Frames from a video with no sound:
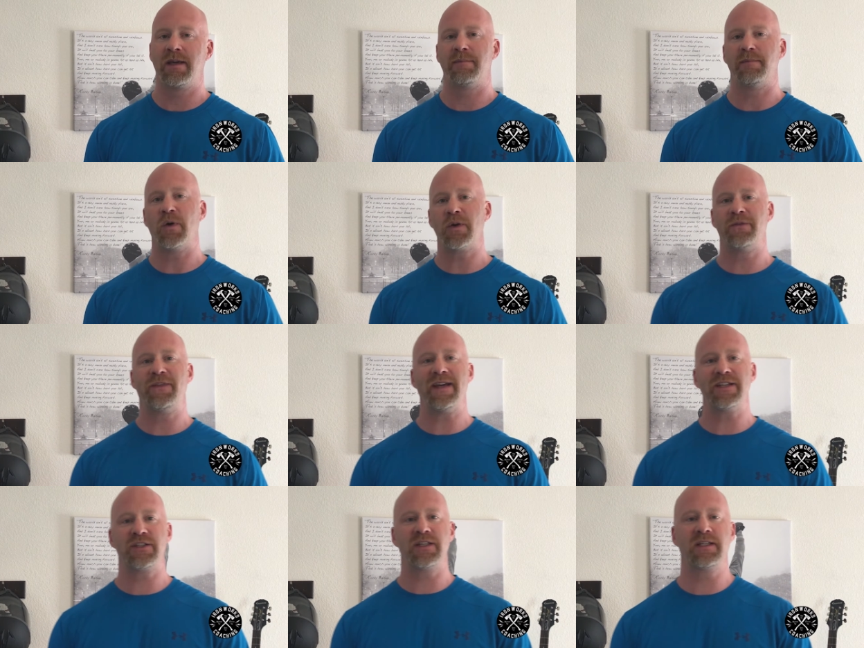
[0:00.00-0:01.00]

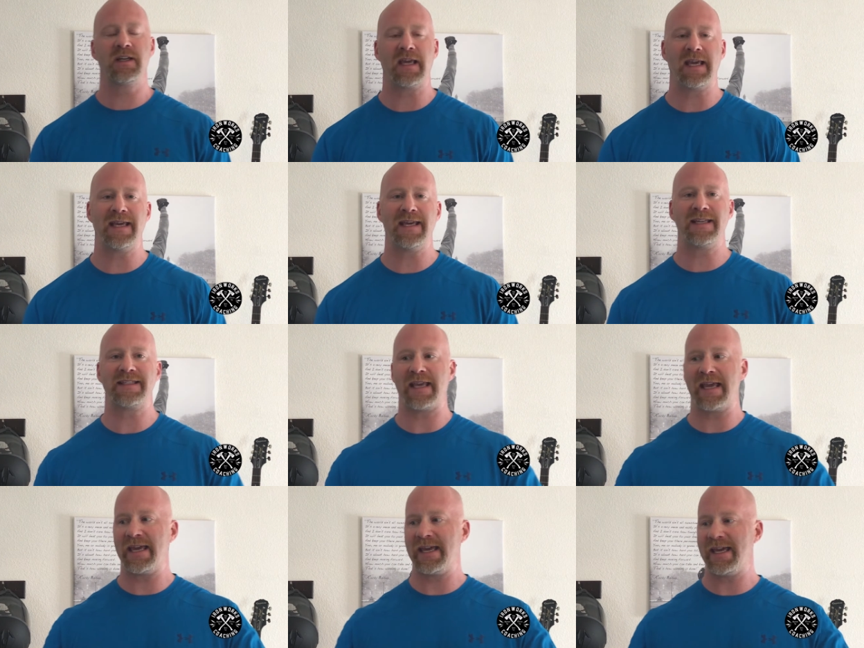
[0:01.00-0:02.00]
Motivation is
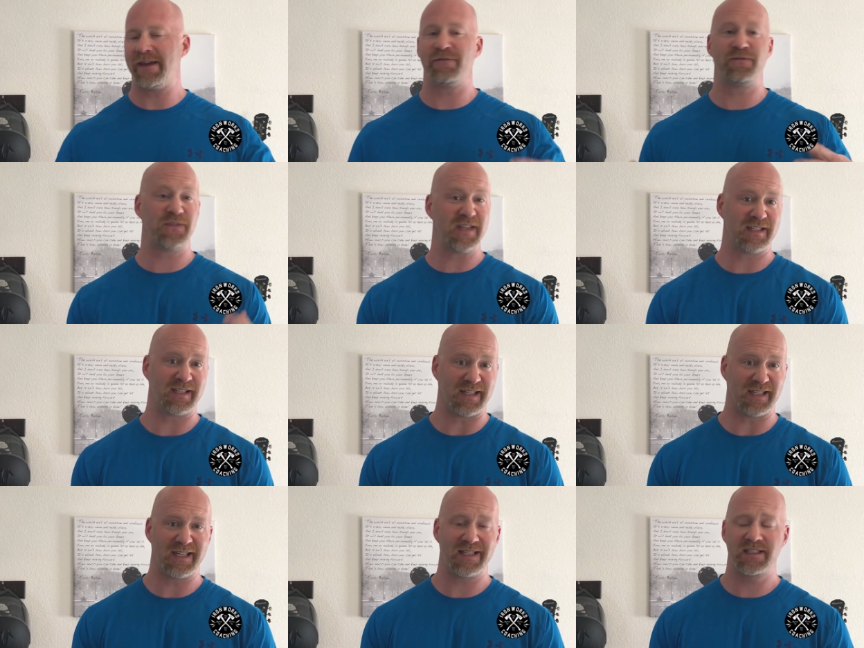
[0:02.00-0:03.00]
a
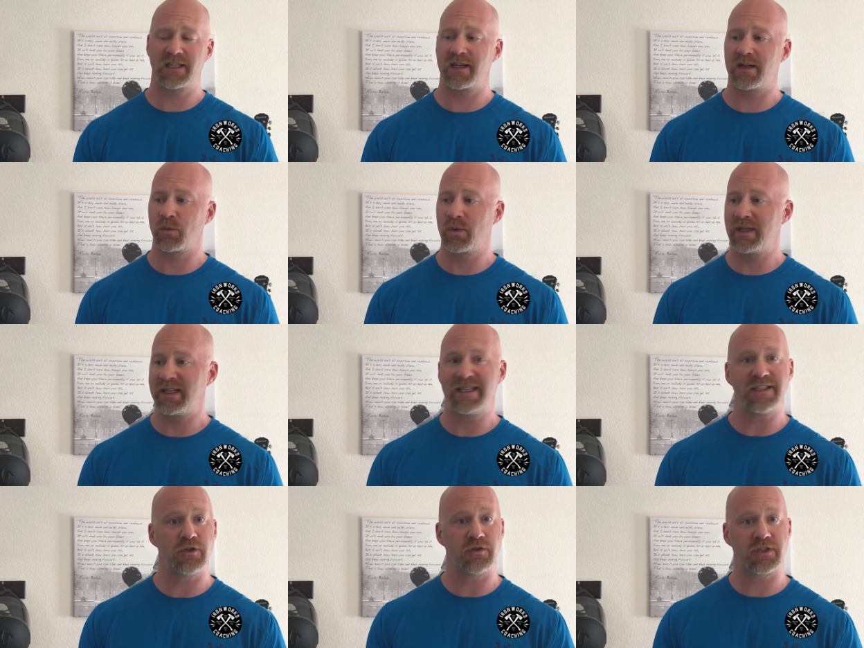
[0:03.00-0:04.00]
feeling. It's going to really
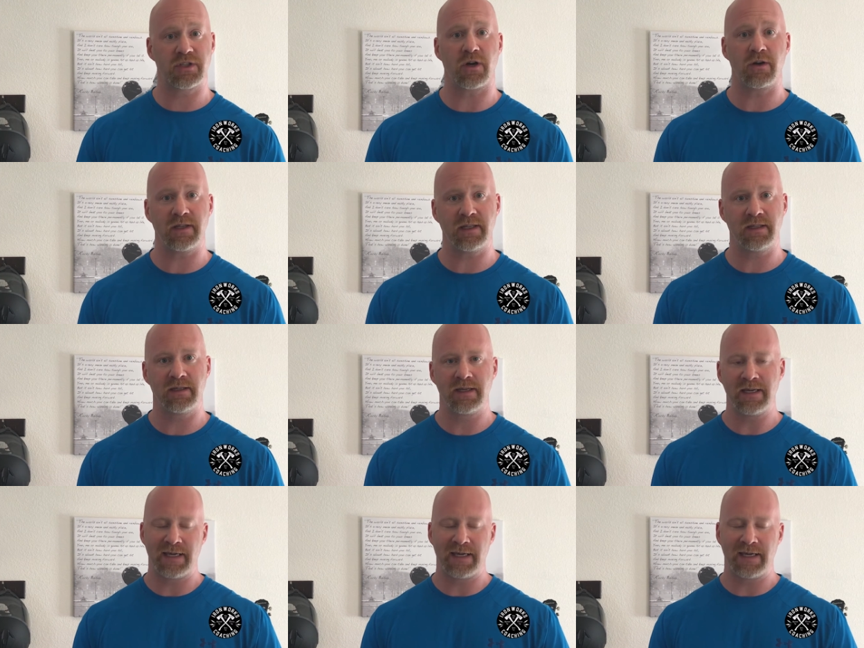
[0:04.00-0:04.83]
get you started.